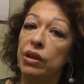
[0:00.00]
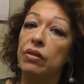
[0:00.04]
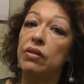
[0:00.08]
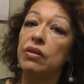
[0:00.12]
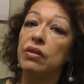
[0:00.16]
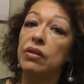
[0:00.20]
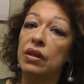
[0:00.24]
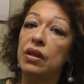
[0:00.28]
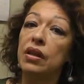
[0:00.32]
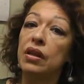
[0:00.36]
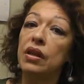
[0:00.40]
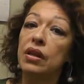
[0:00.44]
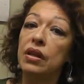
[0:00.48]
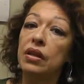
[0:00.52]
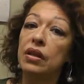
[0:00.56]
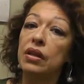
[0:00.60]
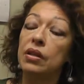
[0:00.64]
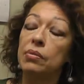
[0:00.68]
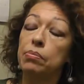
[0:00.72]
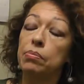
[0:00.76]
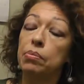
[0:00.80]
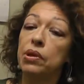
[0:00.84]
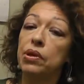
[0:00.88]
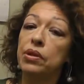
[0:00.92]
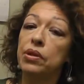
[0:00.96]
with
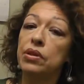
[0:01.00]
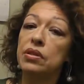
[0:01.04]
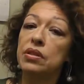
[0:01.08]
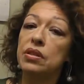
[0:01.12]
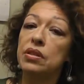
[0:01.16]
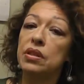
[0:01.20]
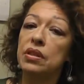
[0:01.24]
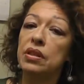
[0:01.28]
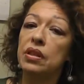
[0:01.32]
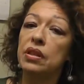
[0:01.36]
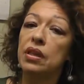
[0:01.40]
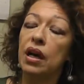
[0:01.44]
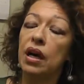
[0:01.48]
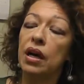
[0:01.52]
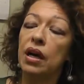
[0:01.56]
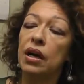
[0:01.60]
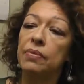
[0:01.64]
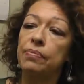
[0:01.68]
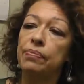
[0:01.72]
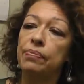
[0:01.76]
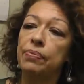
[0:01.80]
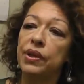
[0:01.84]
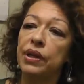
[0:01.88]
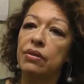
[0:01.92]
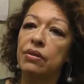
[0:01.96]
the person,
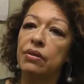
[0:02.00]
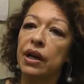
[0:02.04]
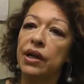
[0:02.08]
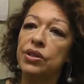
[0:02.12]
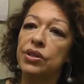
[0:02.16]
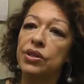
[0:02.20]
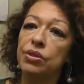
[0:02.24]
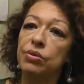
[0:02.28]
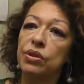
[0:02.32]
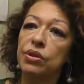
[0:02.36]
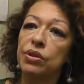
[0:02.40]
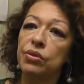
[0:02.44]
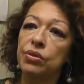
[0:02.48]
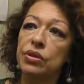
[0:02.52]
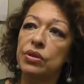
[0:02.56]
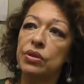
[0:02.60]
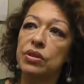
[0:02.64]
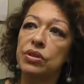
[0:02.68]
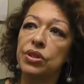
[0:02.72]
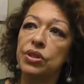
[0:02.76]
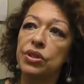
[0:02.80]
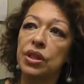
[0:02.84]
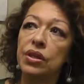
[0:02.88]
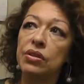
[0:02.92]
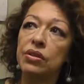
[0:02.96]
the graduate
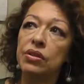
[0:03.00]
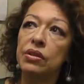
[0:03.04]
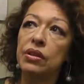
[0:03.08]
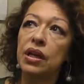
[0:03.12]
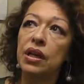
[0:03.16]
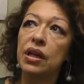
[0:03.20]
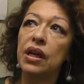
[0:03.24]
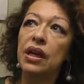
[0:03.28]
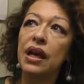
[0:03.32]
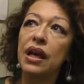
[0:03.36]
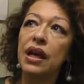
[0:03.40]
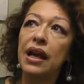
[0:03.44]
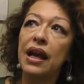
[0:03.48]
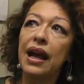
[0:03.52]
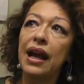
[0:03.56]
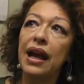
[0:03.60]
or the student,